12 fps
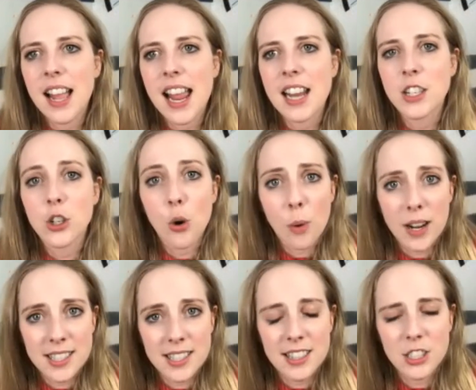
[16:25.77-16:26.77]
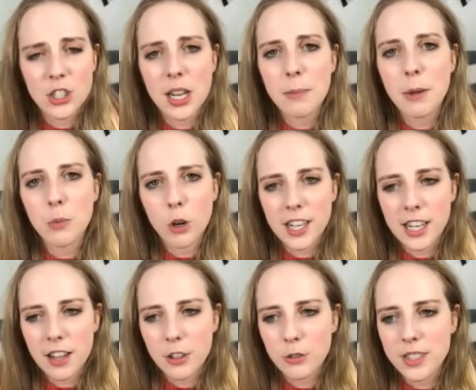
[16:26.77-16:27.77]
and going to the gym and working
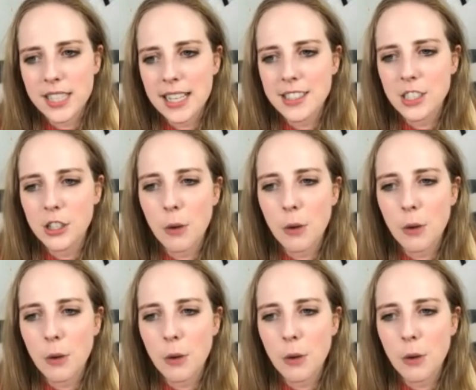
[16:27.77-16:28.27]
on those things,